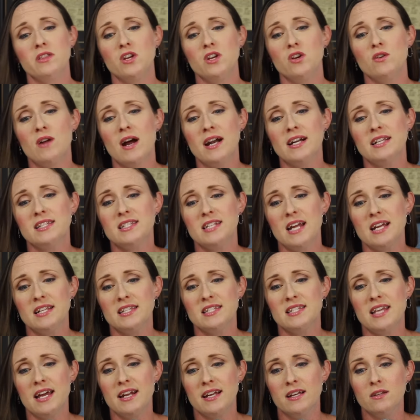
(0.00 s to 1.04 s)
The United
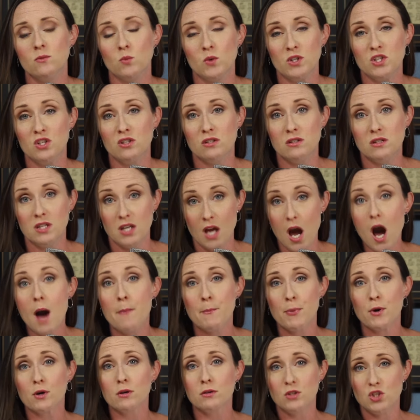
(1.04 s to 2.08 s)
States Senate, which is the
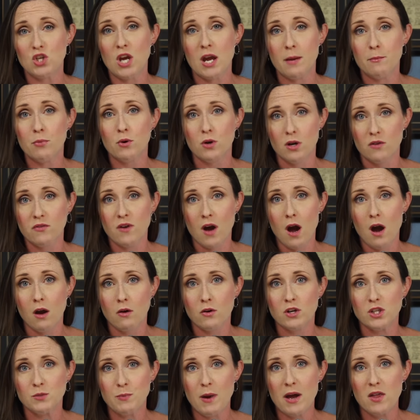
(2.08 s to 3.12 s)
upper chamber of
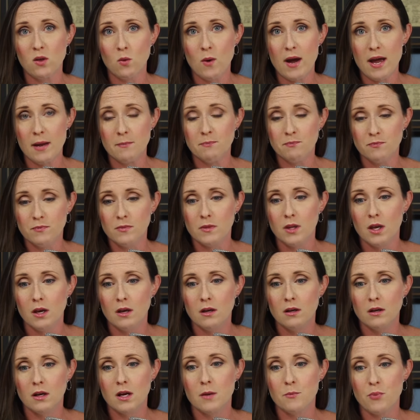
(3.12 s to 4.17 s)
Congress, by the way,
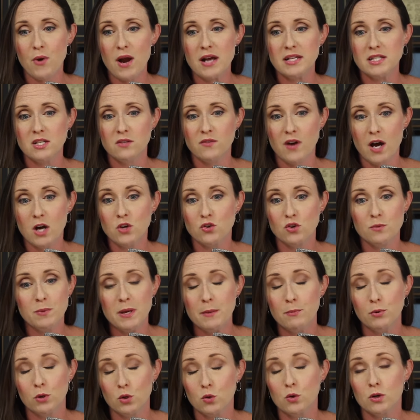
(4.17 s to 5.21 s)
comprised of 100
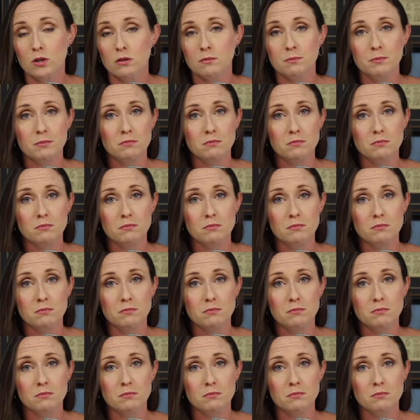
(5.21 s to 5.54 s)
people who are